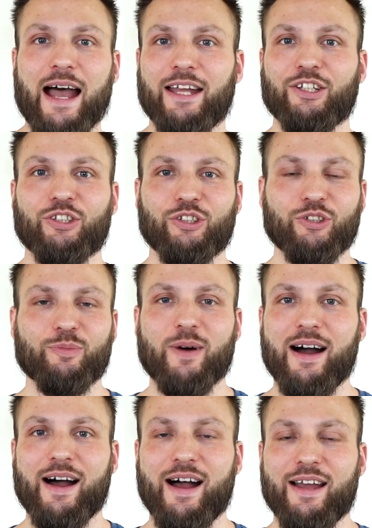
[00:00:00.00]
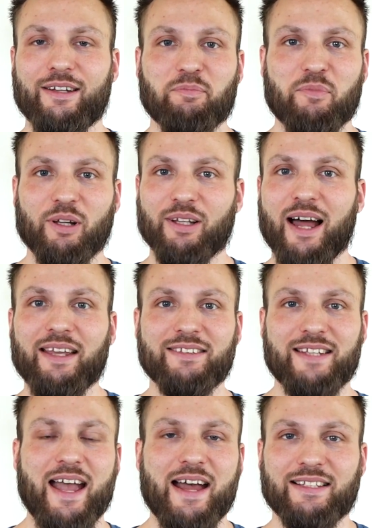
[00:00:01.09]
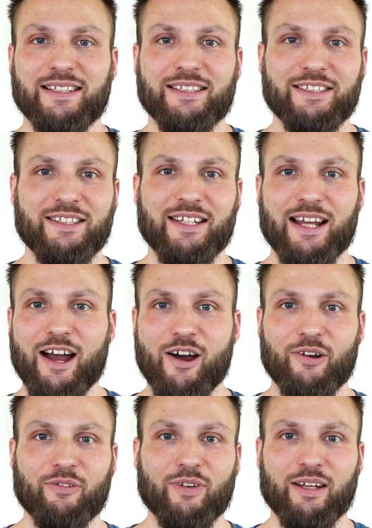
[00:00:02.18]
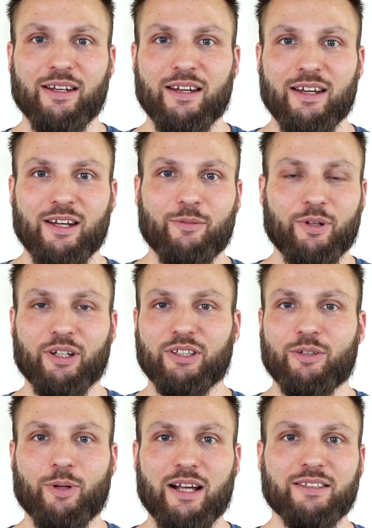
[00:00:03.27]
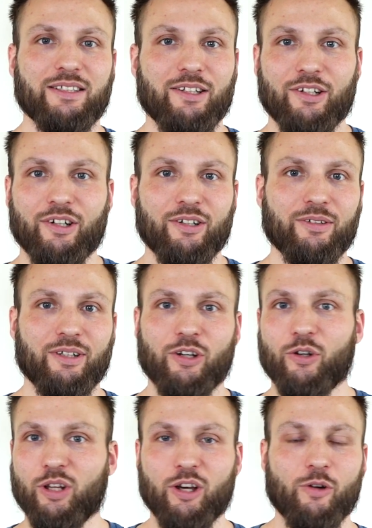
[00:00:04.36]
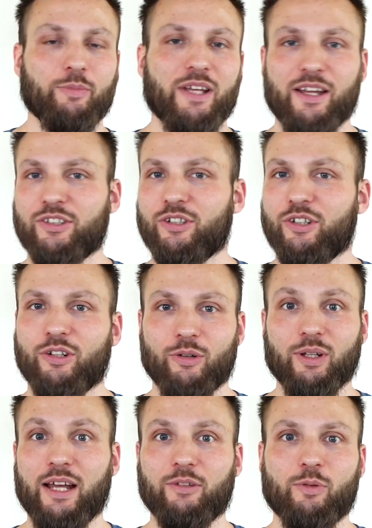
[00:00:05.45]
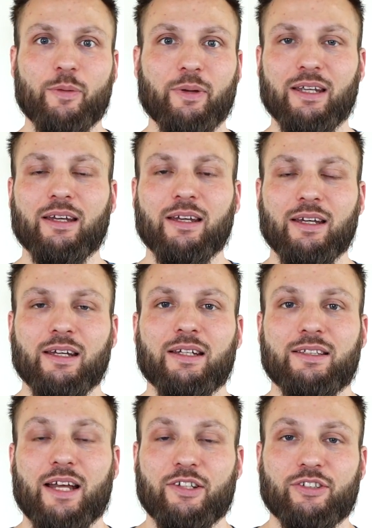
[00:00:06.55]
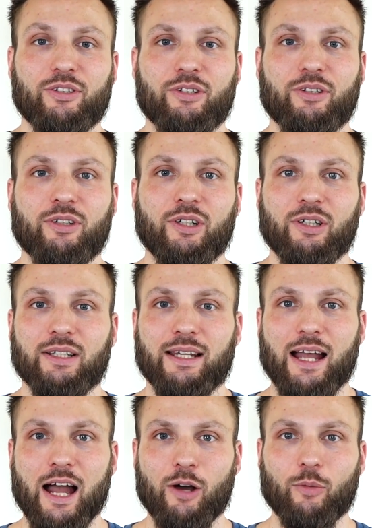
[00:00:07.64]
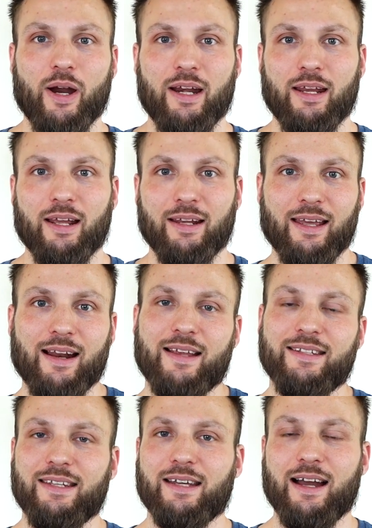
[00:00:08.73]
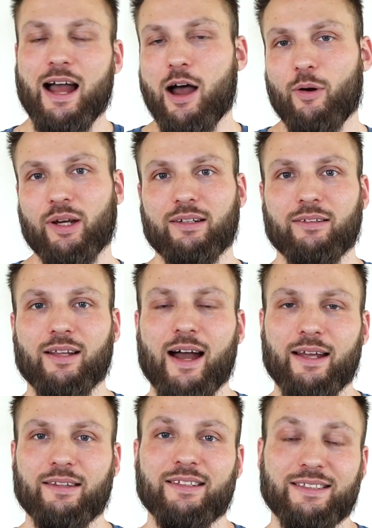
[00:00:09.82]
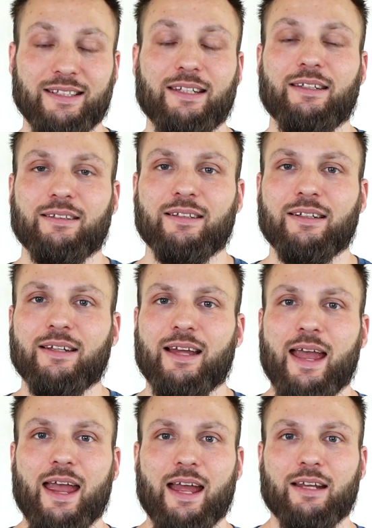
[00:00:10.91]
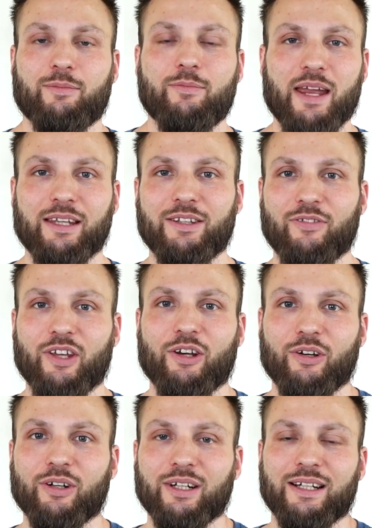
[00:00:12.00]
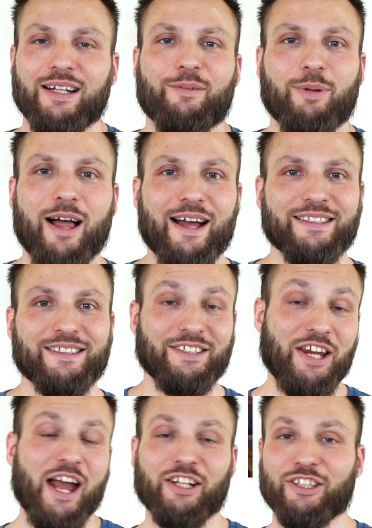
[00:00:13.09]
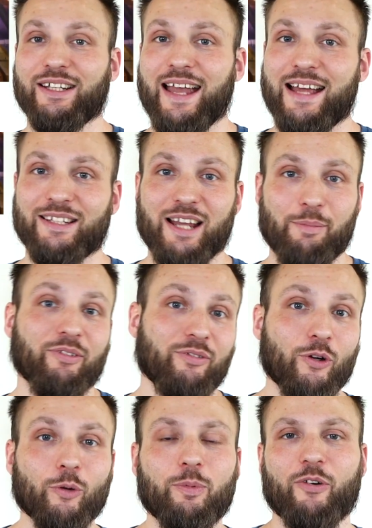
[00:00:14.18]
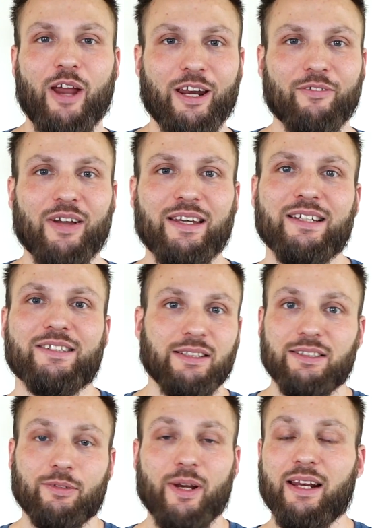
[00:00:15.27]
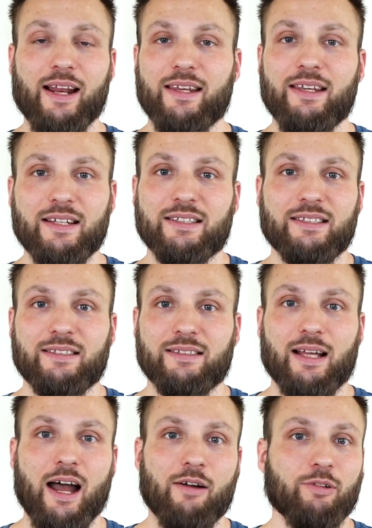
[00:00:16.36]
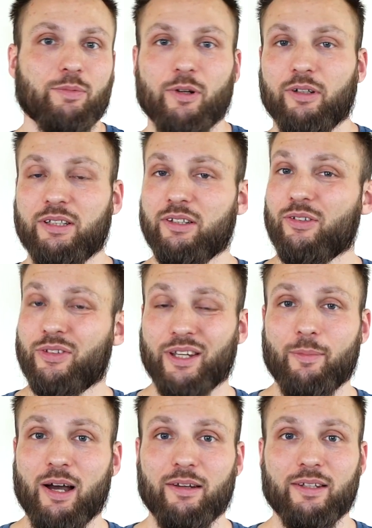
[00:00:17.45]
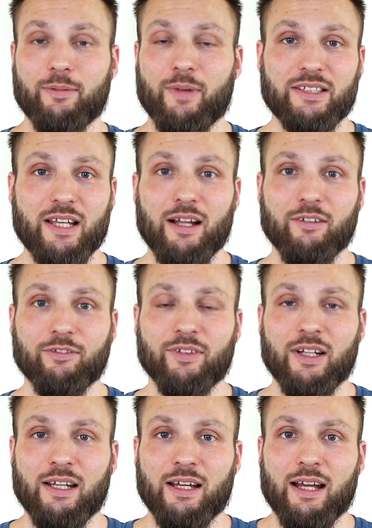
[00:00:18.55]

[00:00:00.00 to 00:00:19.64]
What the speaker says: I can do my light test and see how if I bring someone else here, like hula hoop dancer or light whipping dancer, like I already gonna get idea how I can light the scene and make the video. Plus, she actually had a couple of cool creative ideas. These are great ideas. I would probably don't think about them myself.